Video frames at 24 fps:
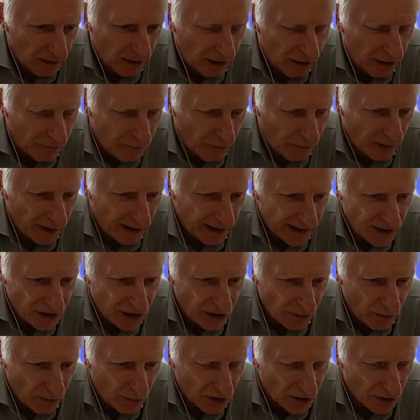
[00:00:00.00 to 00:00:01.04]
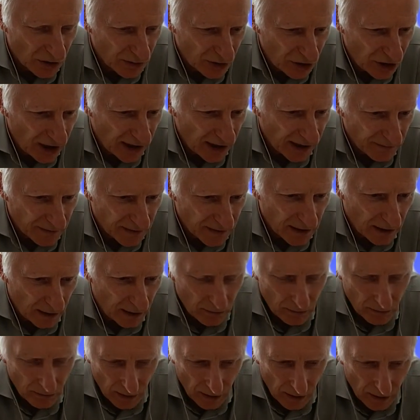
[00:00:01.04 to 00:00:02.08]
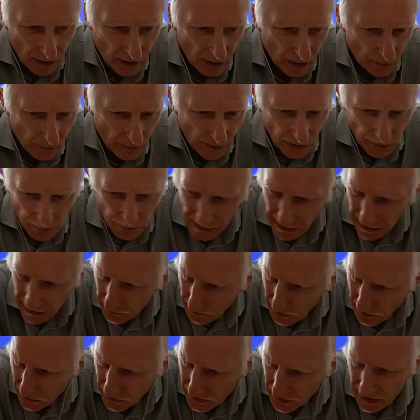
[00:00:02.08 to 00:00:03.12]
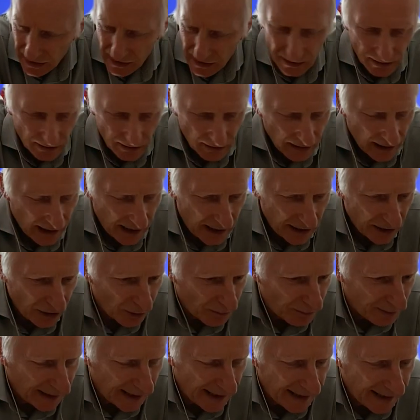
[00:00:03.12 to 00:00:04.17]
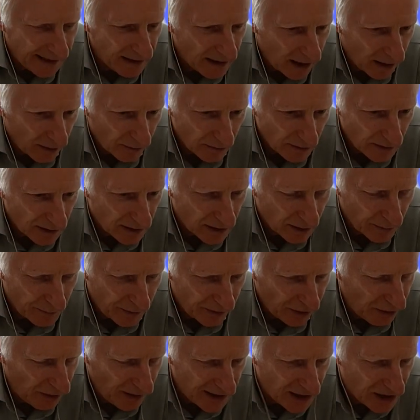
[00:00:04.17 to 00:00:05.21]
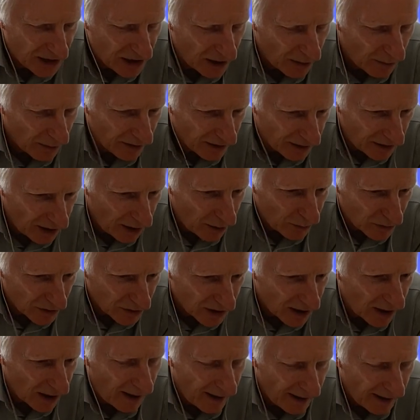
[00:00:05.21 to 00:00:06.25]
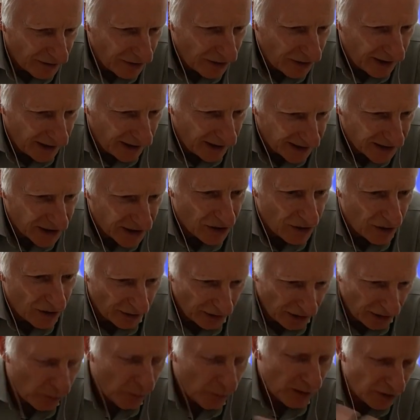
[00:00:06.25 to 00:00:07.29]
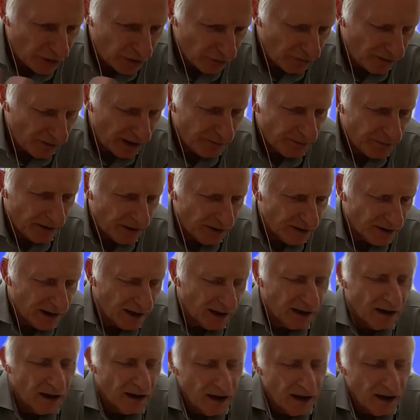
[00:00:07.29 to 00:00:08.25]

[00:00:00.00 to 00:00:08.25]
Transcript: of what it is you want to achieve. So when you're playing music, uh, you're playing notes, so, but you need to know what the notes are, and you need to know, you know, when you read music,